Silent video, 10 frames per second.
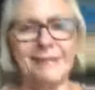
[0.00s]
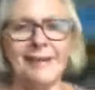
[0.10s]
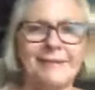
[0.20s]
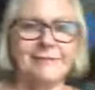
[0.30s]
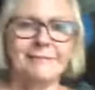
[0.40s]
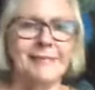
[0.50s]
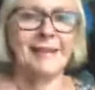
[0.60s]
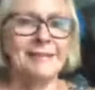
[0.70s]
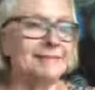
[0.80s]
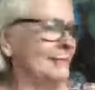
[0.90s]

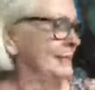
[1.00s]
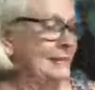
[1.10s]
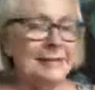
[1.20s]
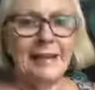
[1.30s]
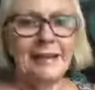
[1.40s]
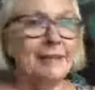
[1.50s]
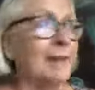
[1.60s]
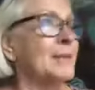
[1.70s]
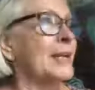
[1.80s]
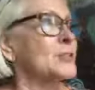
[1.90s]

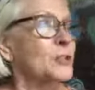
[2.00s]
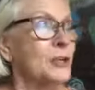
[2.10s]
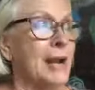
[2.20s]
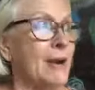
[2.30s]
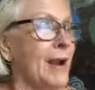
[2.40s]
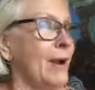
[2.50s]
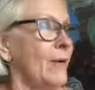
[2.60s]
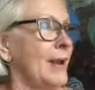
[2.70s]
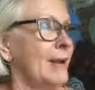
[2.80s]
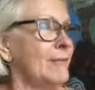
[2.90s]
I'm not sure how